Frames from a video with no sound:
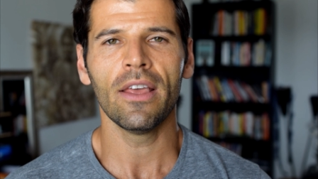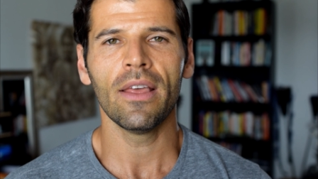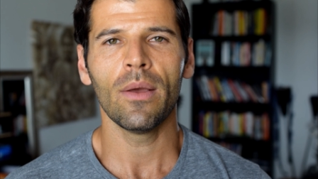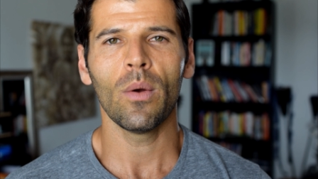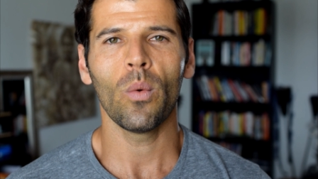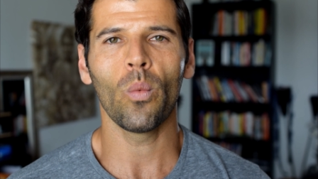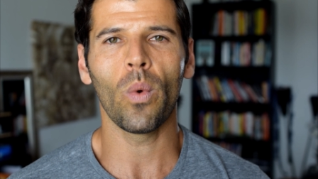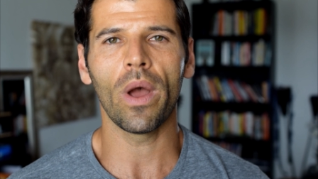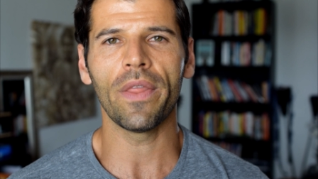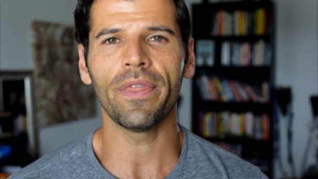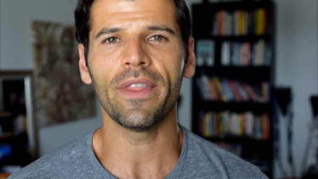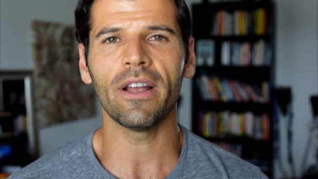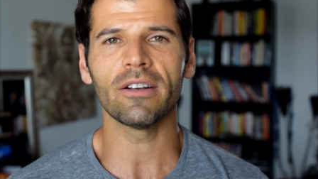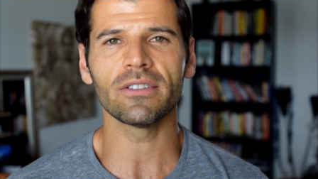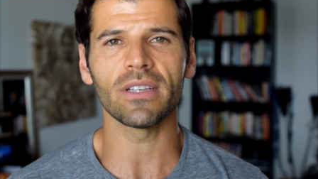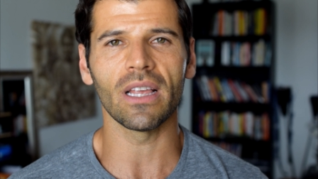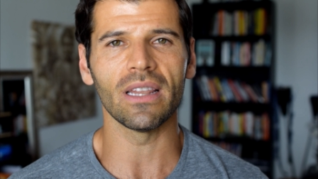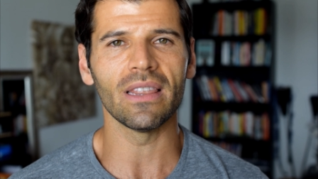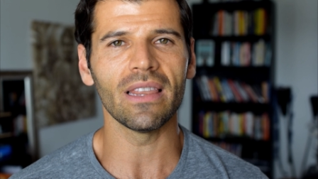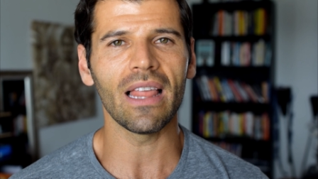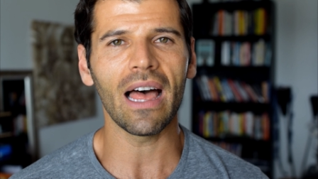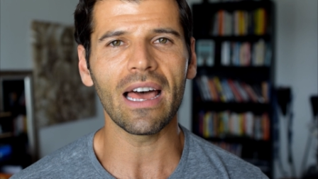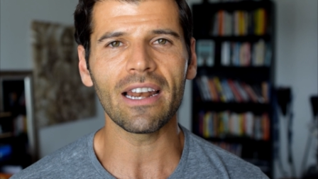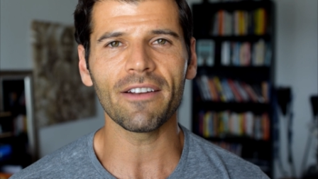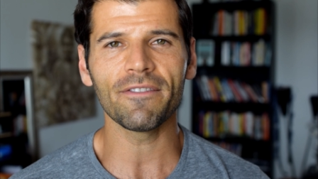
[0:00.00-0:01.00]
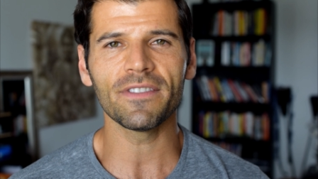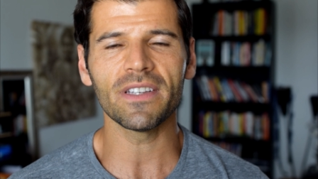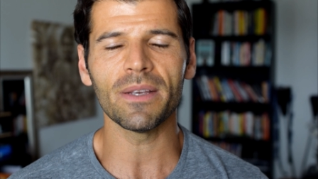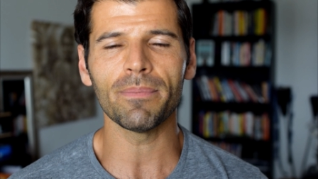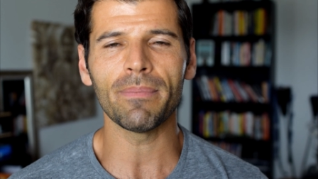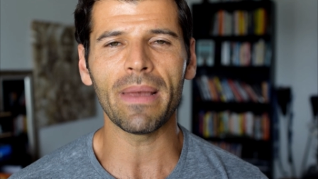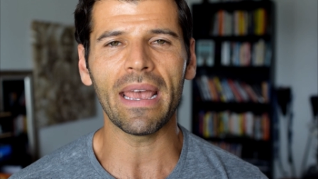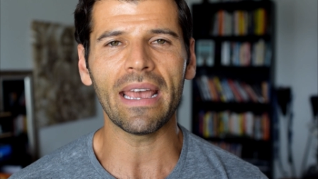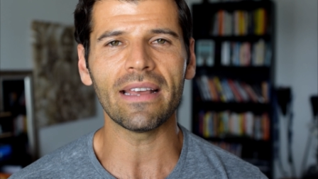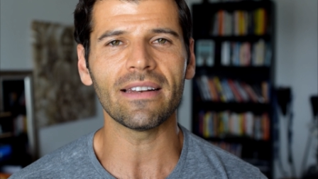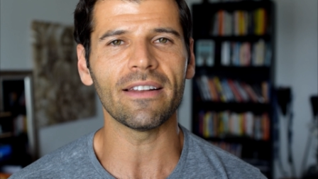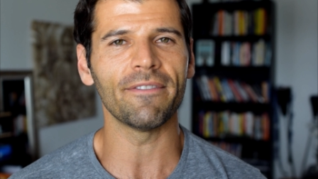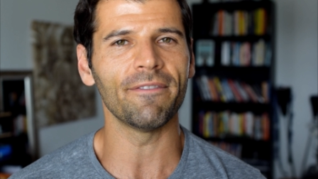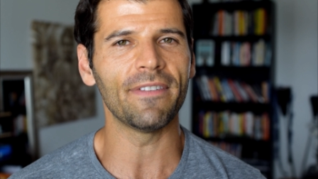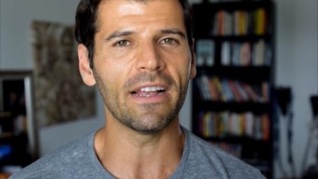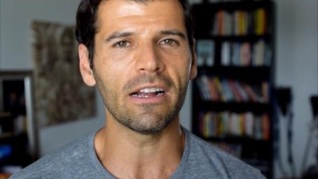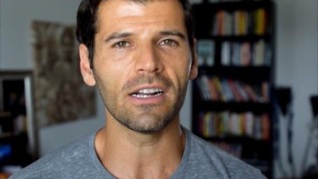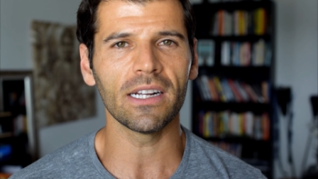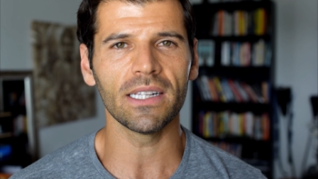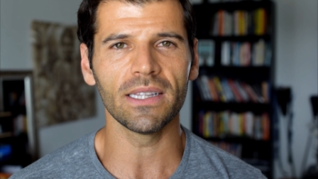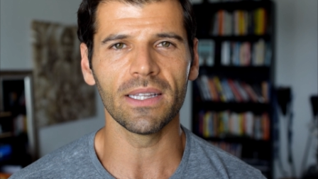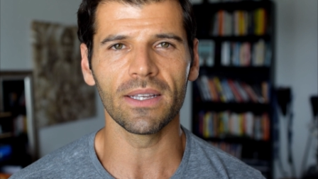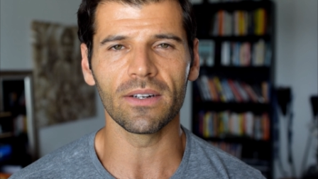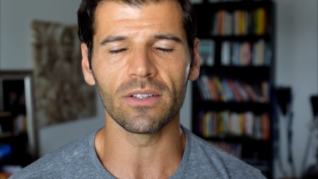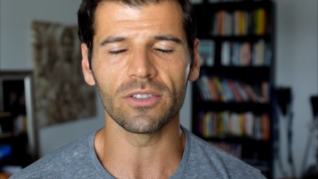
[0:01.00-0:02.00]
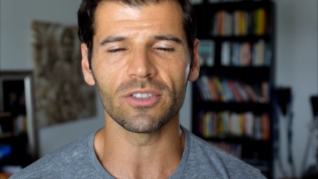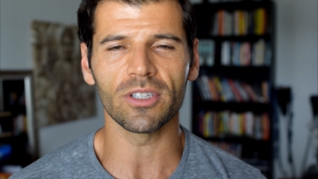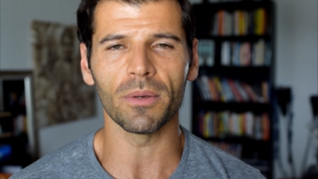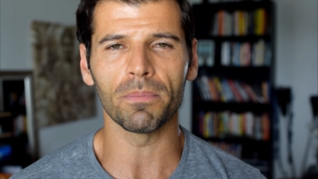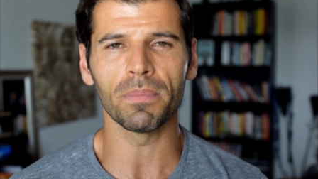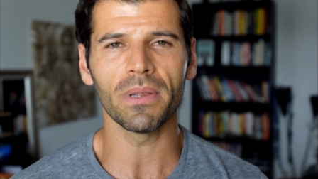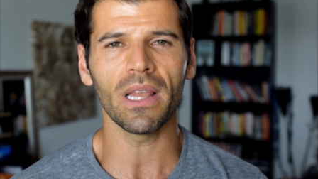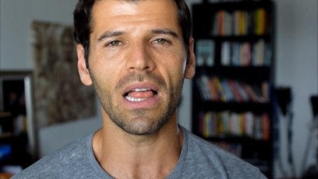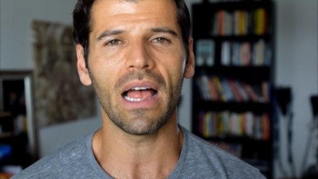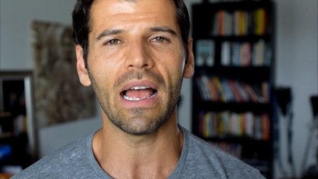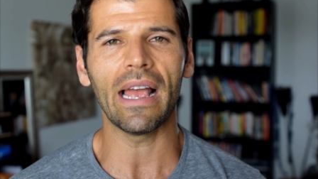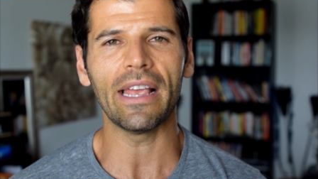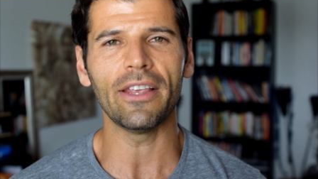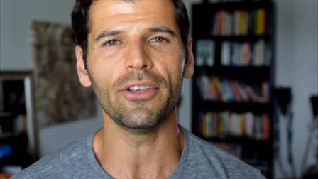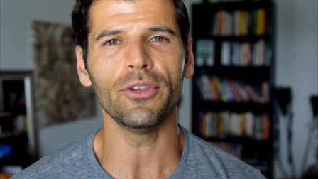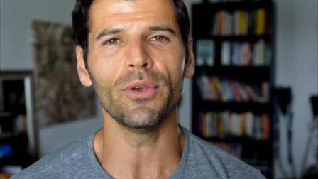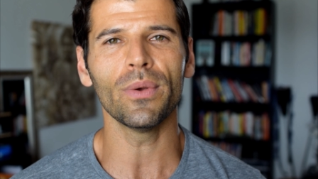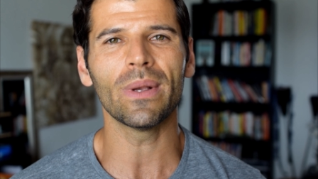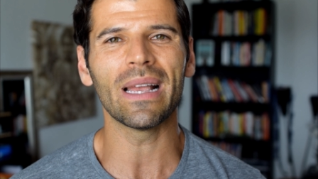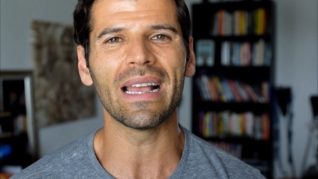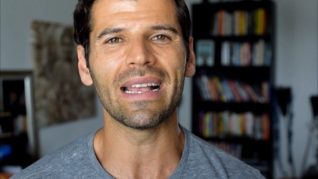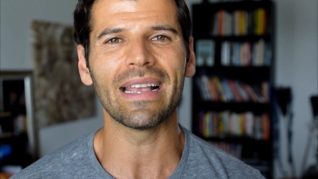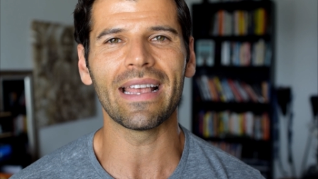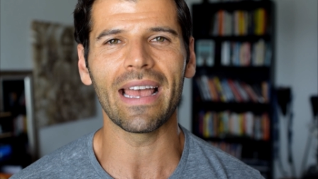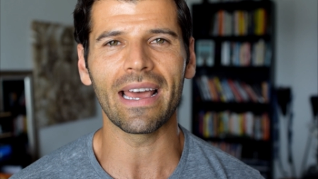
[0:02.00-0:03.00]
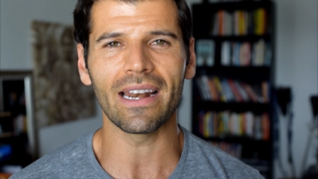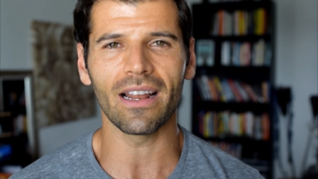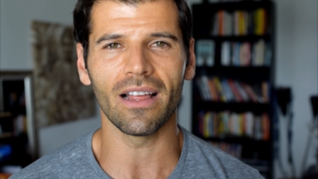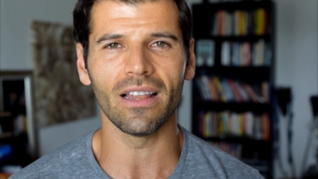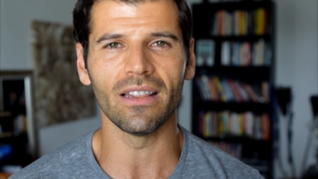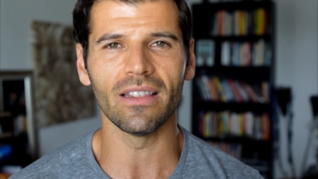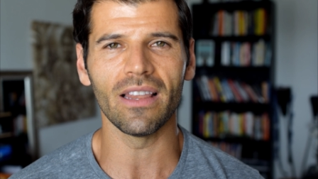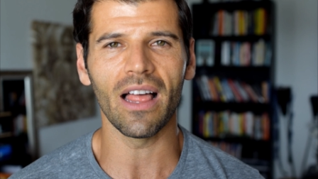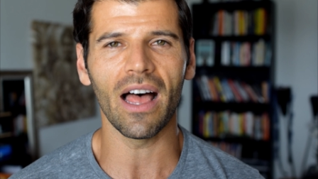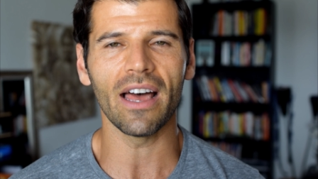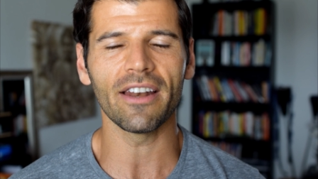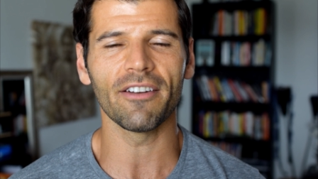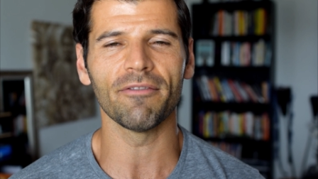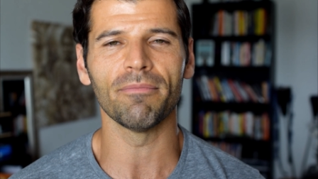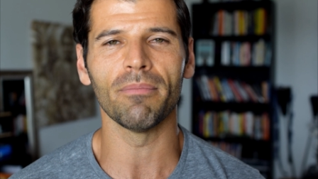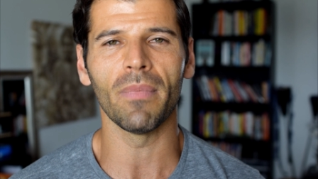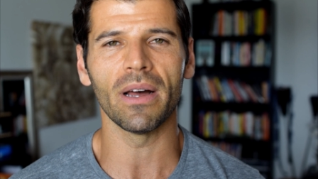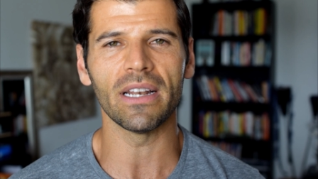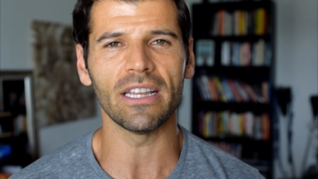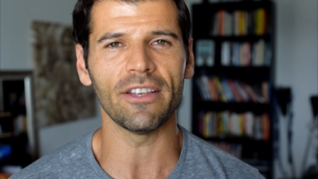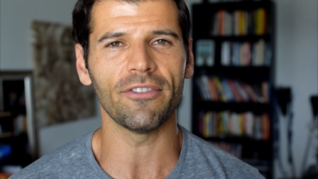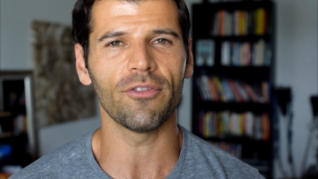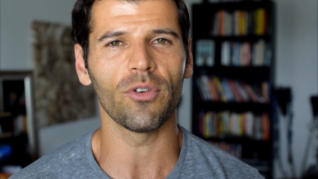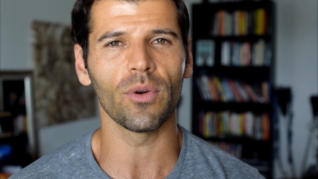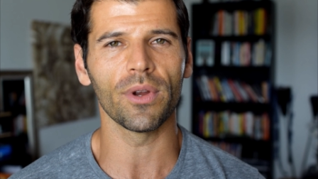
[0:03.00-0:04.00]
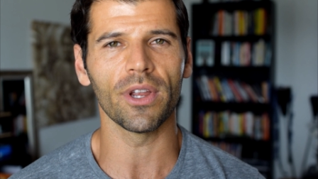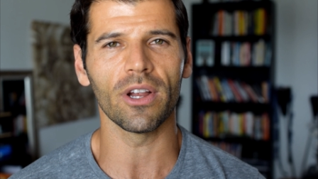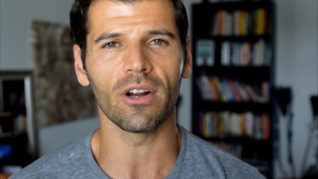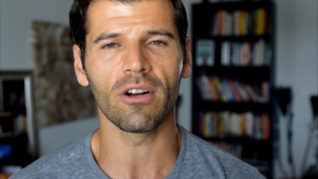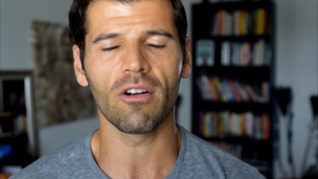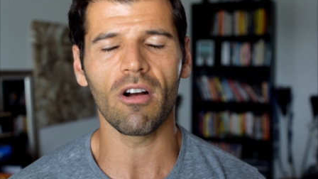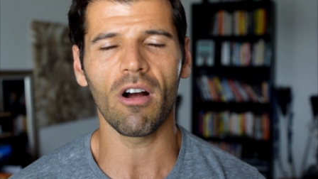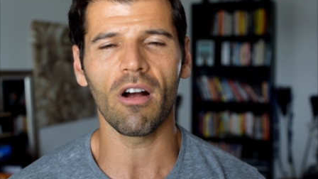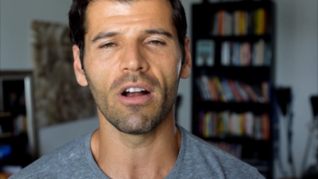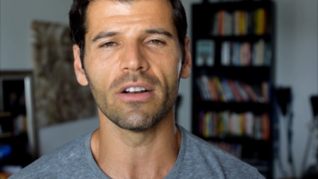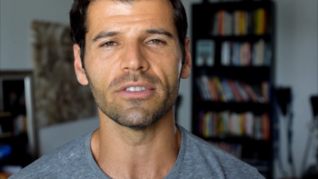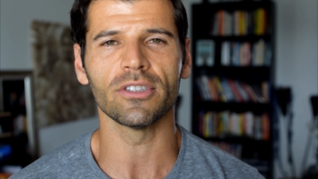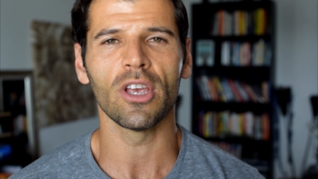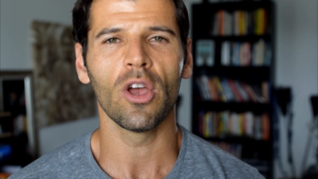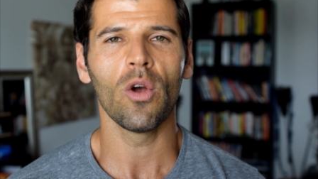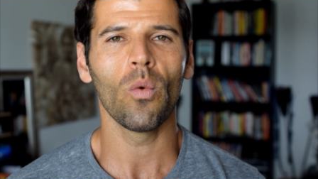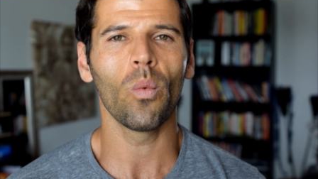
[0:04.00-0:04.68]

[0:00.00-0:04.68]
When there's a lot of demand and very little supply, you can get a lot of money for your cards.